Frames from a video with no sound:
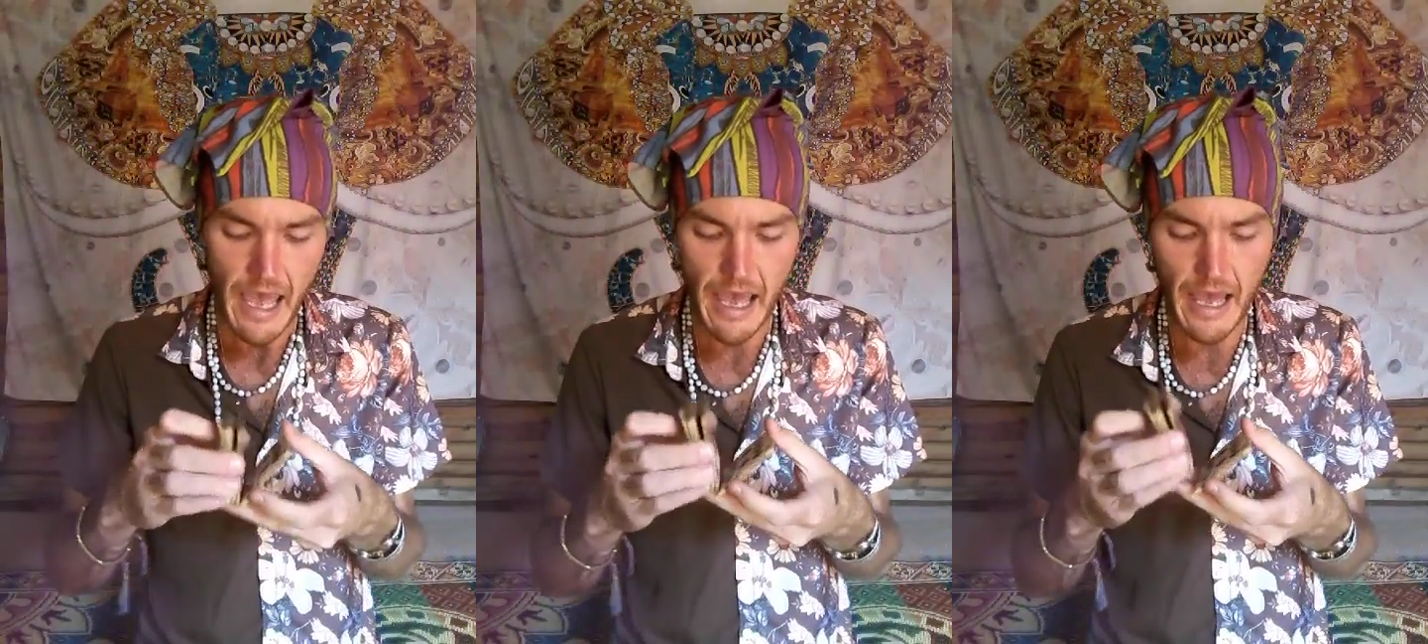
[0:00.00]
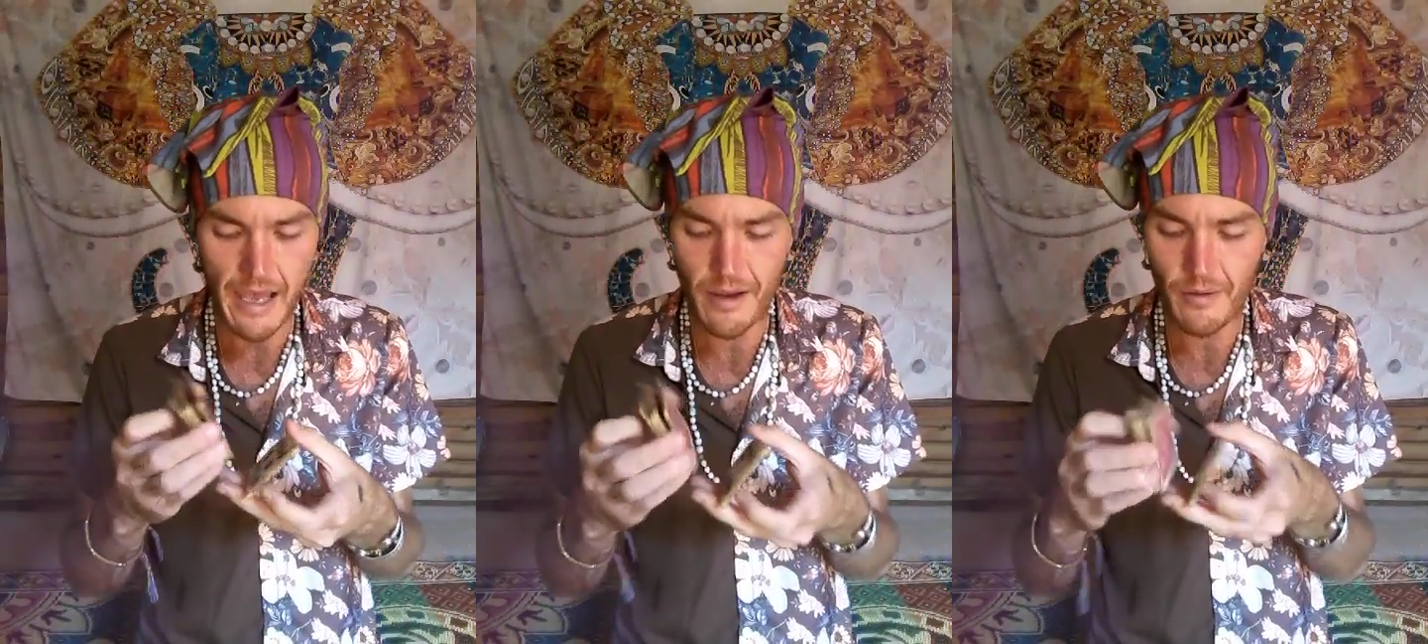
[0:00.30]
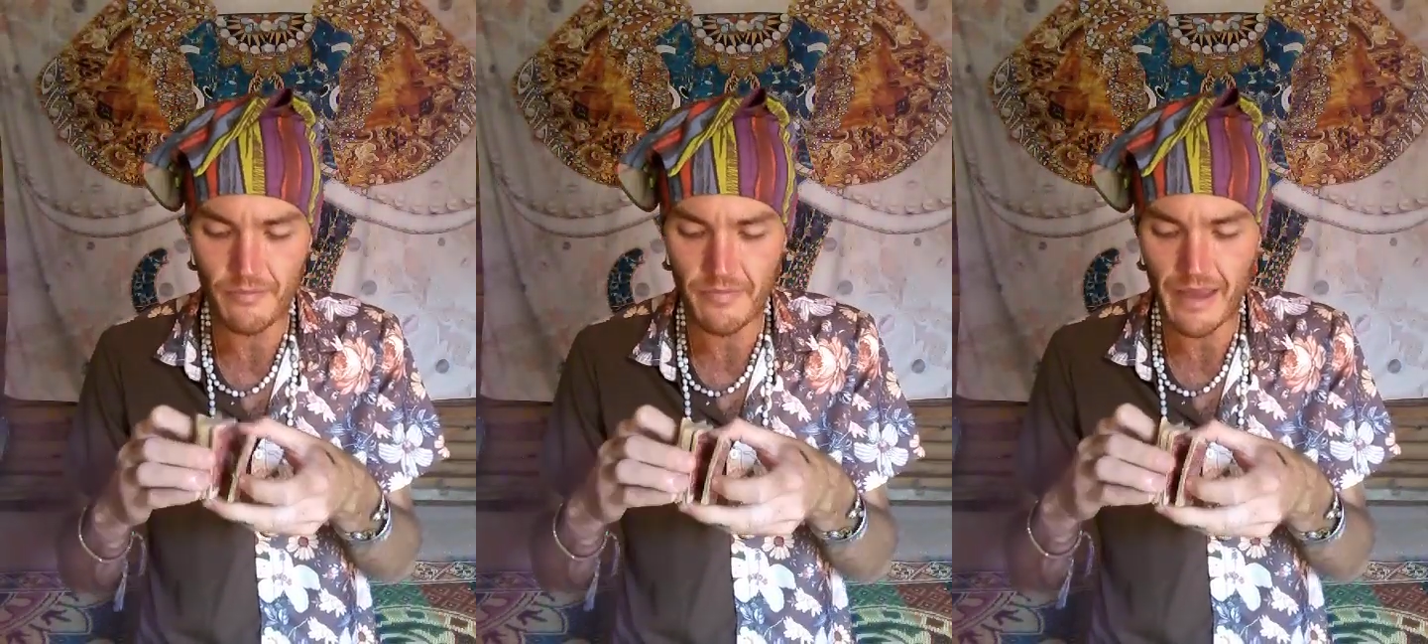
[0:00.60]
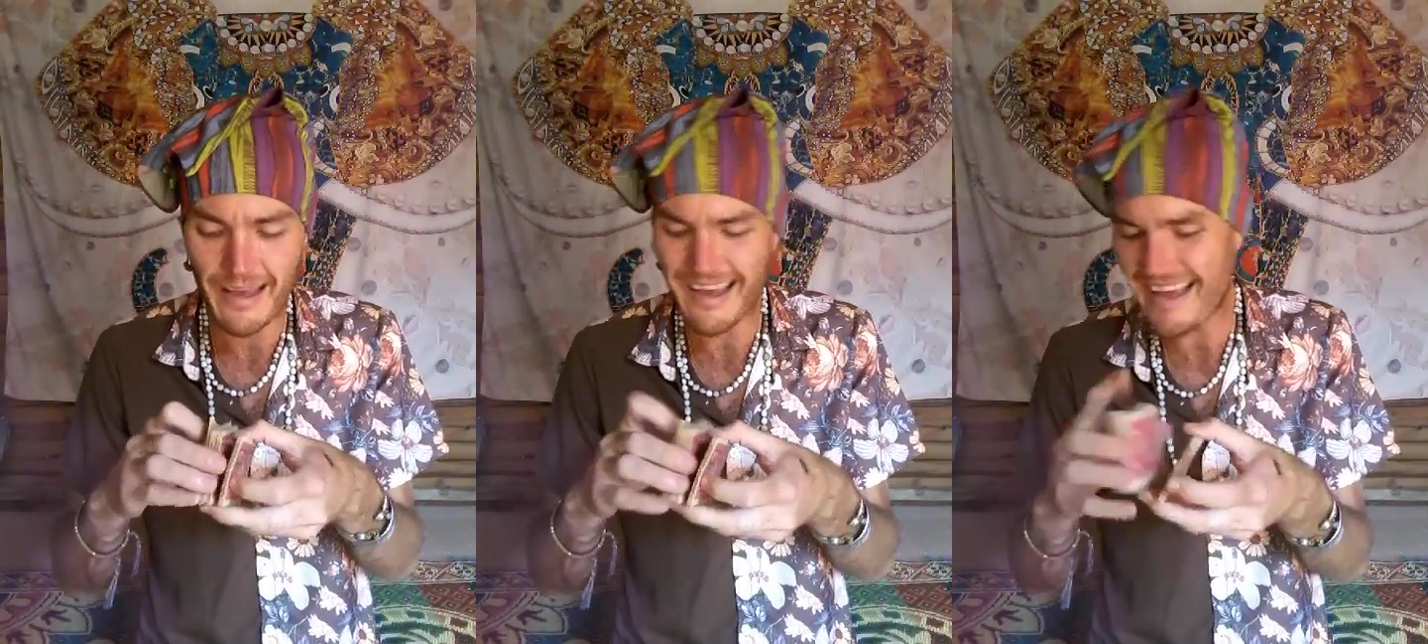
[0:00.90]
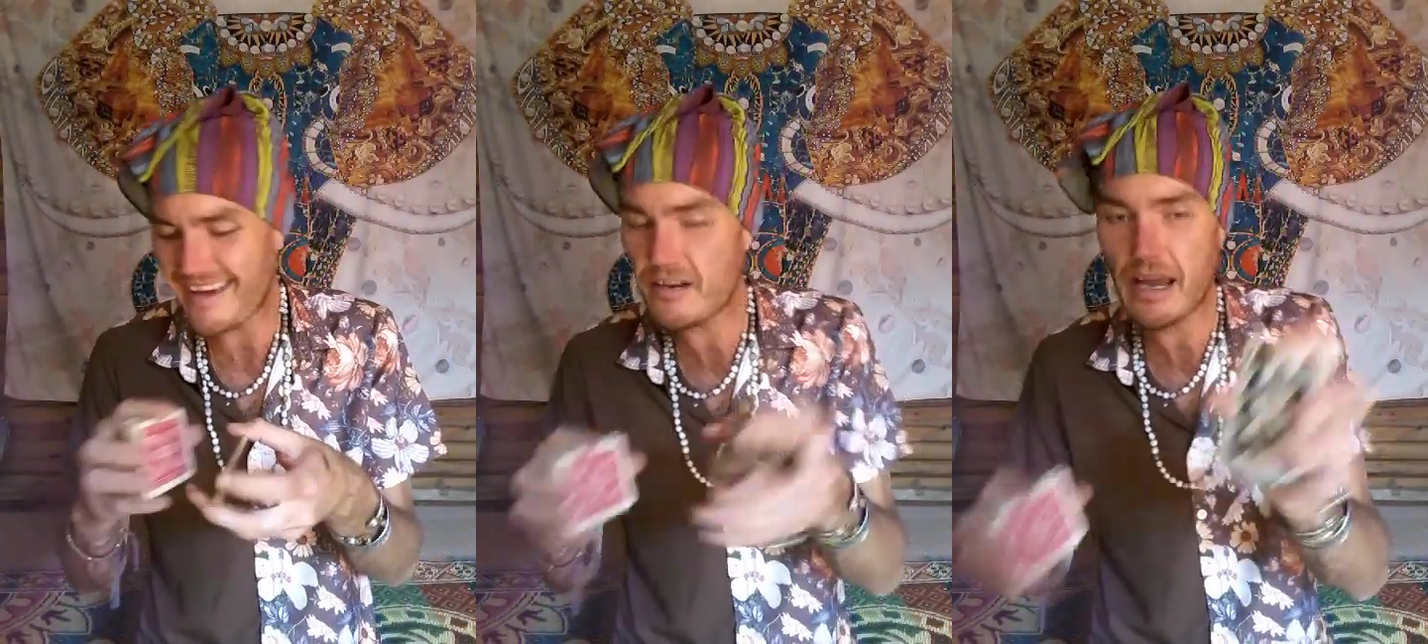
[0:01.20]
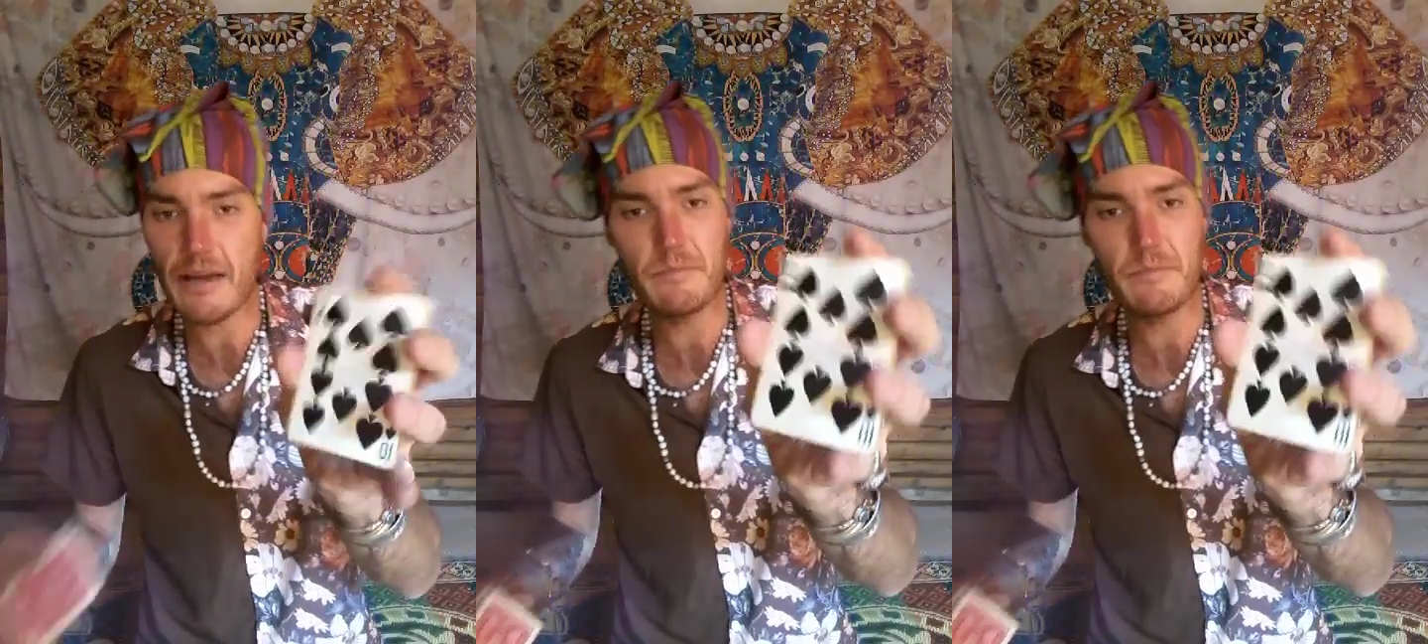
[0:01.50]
Um, I don't. I,